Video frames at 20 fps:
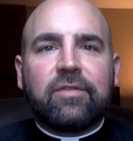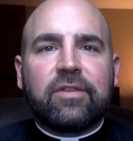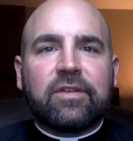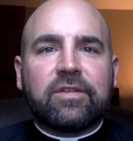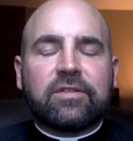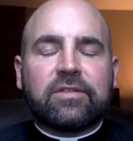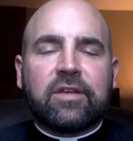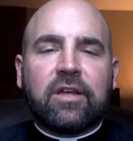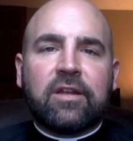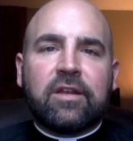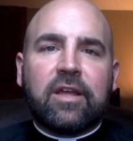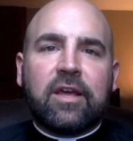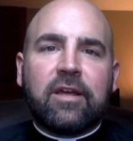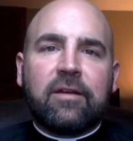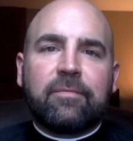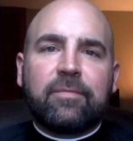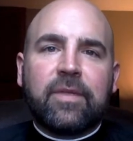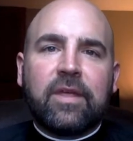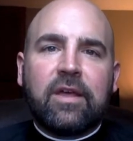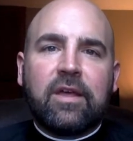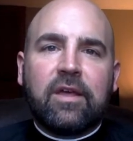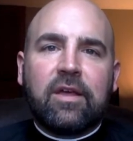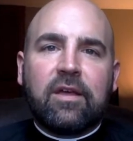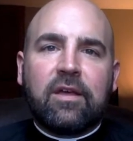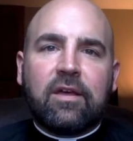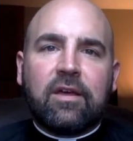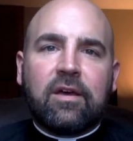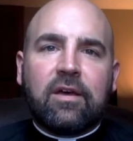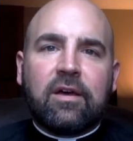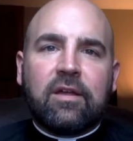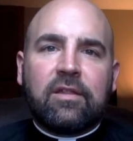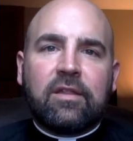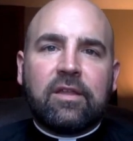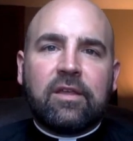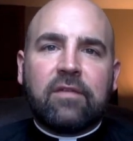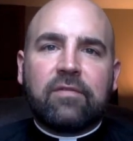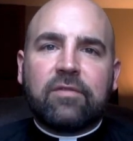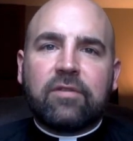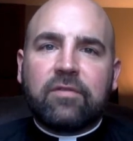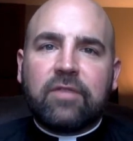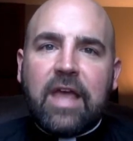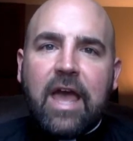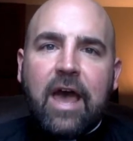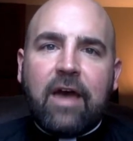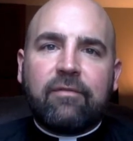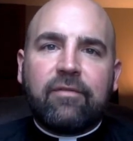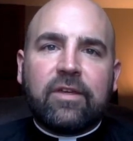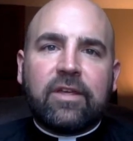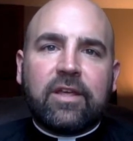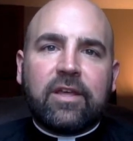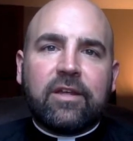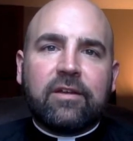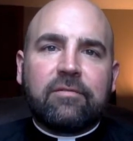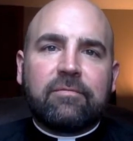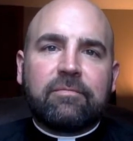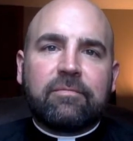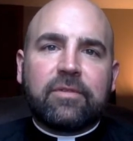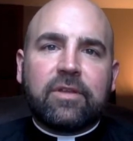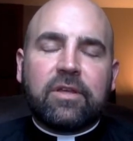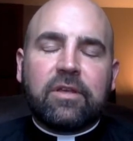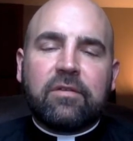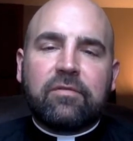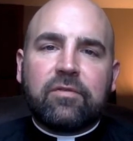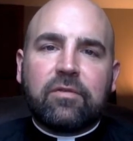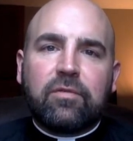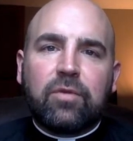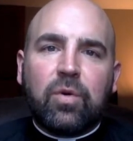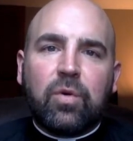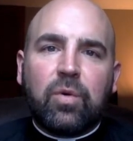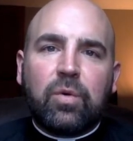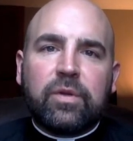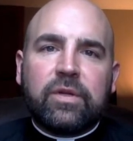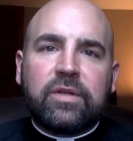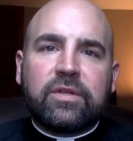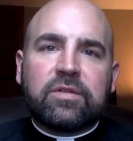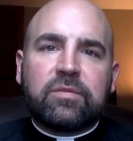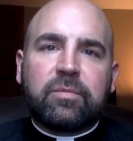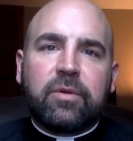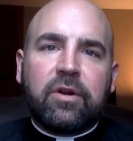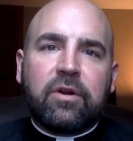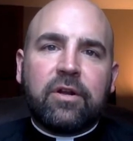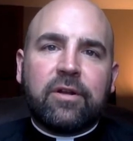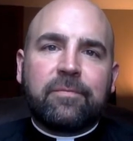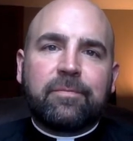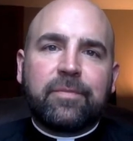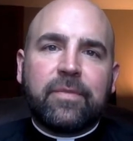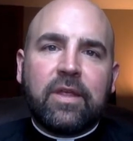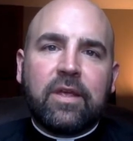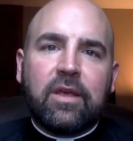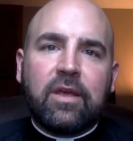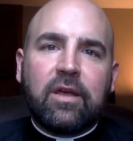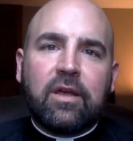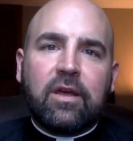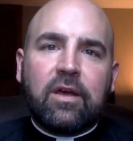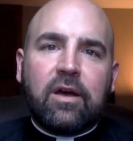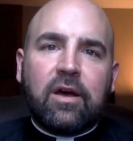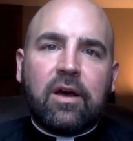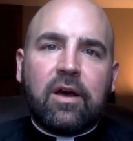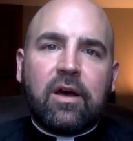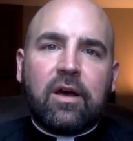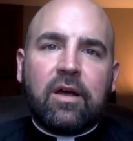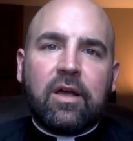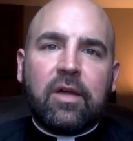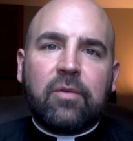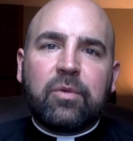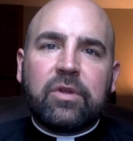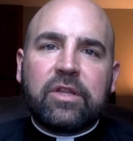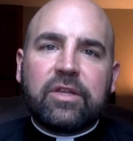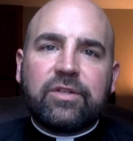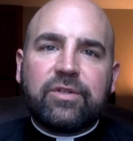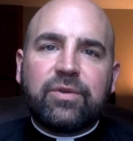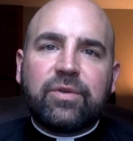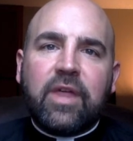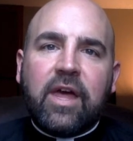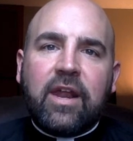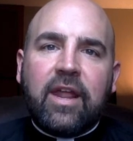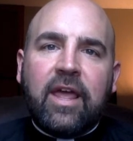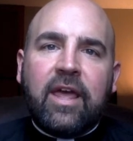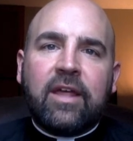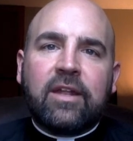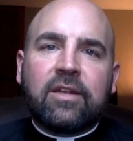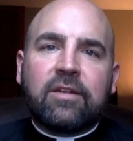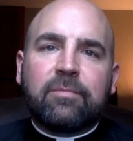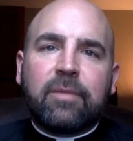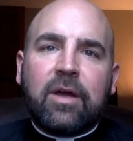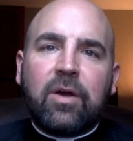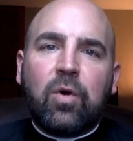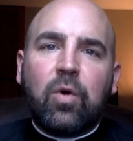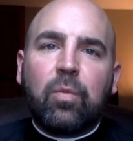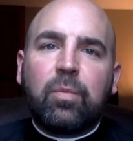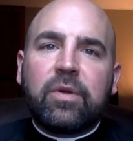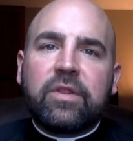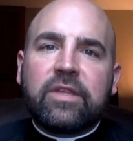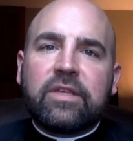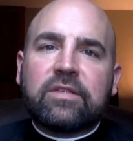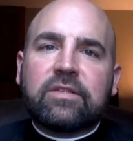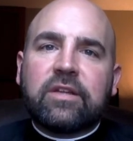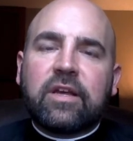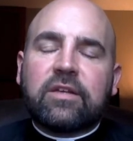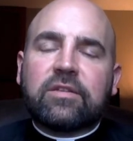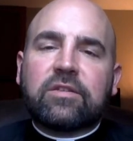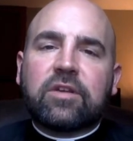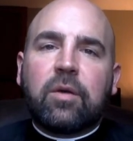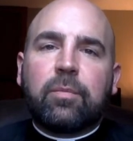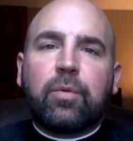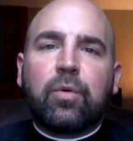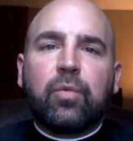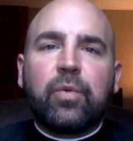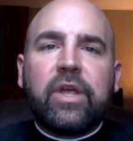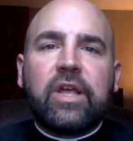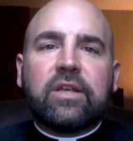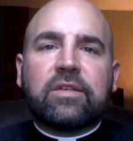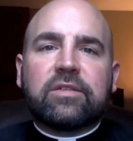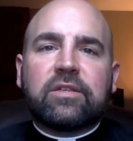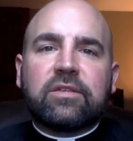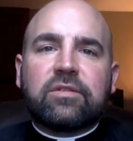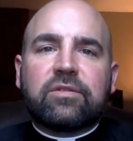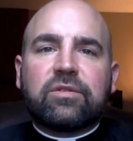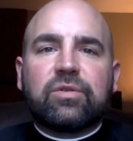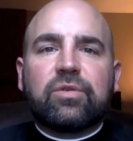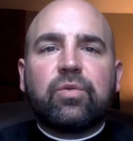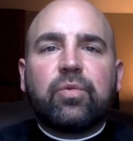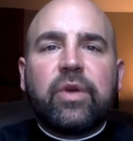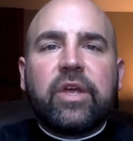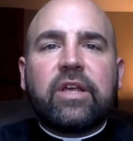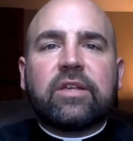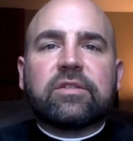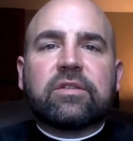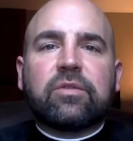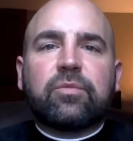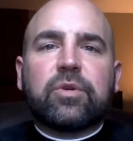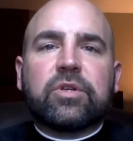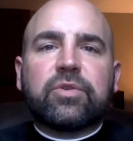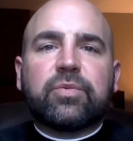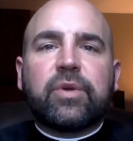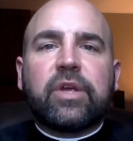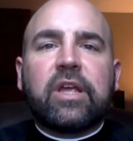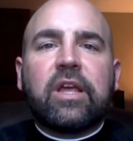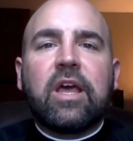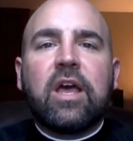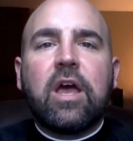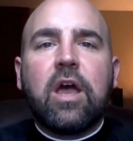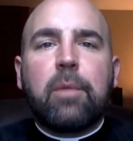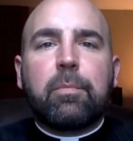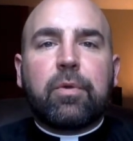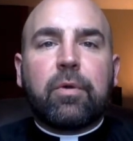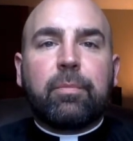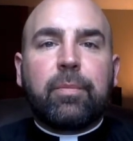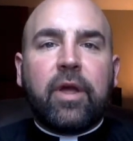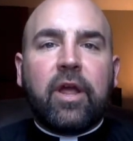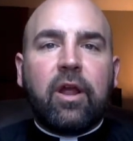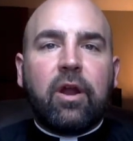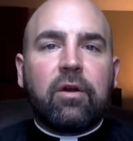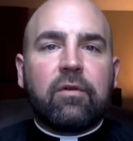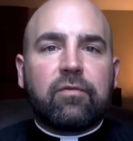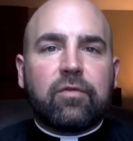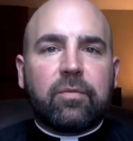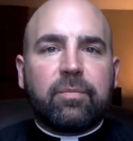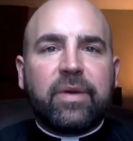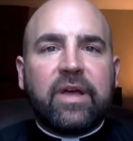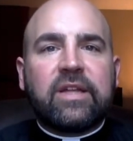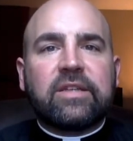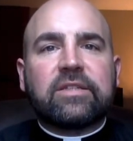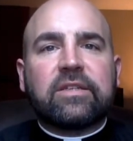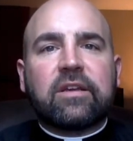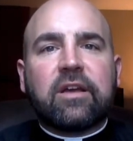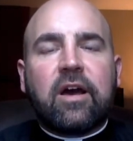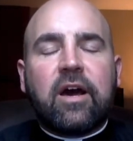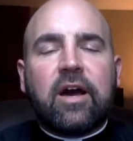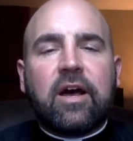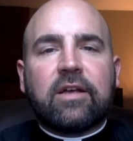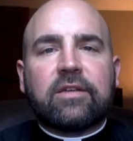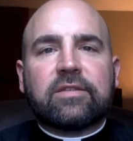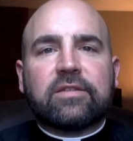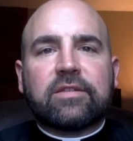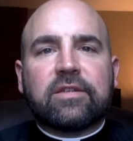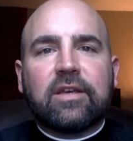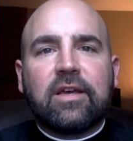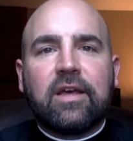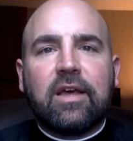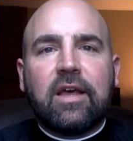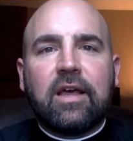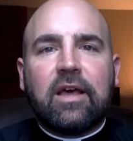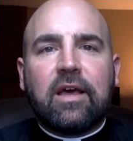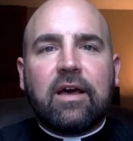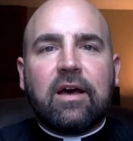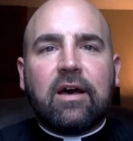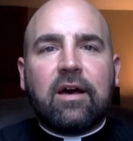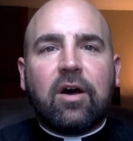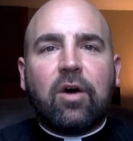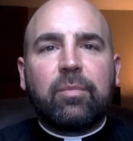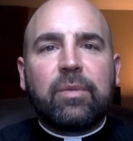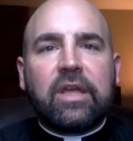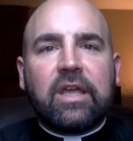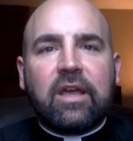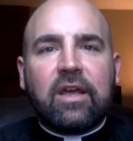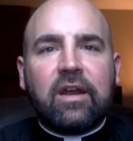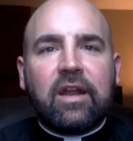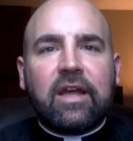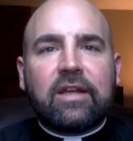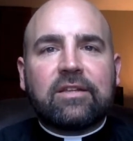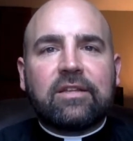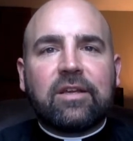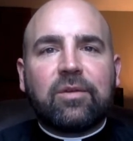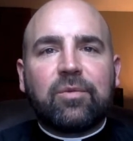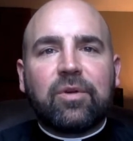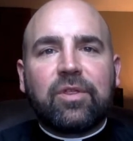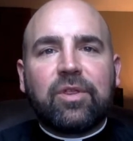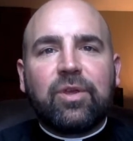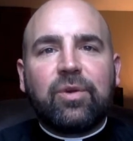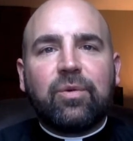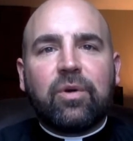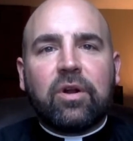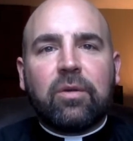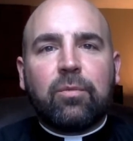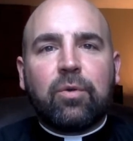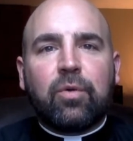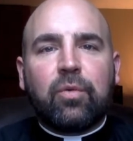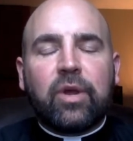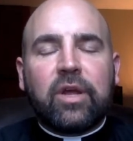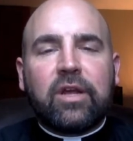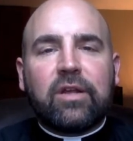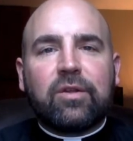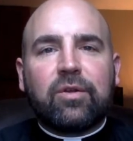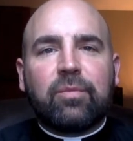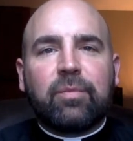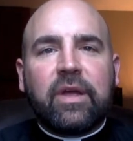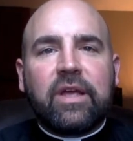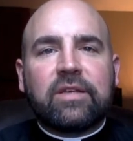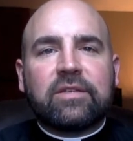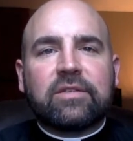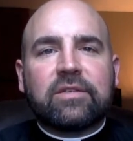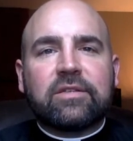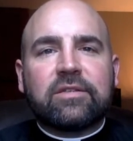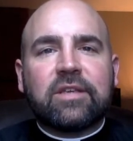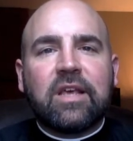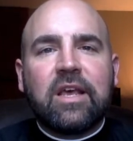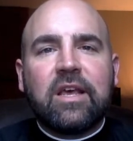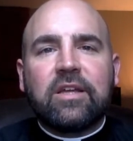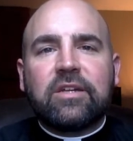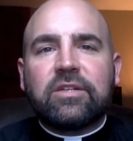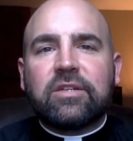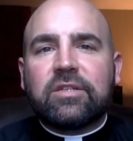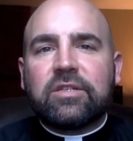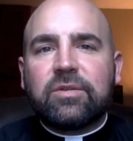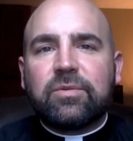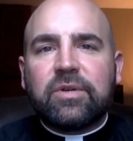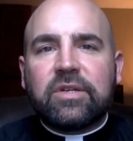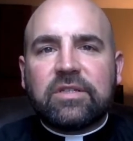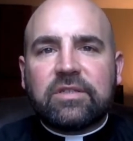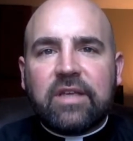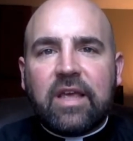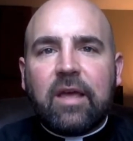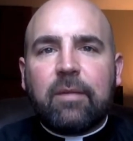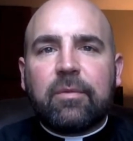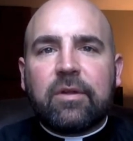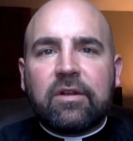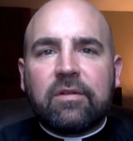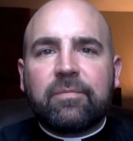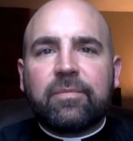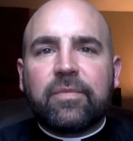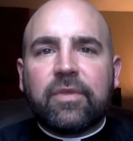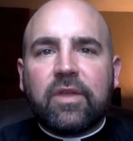this Sunday, the gift of the Advocate, the gift of the Holy Spirit. And really to that end, my hope in these next couple weeks, these 2 weeks in which we prepare for Pentecost, I'll be connecting with you on a more regular basis just to examine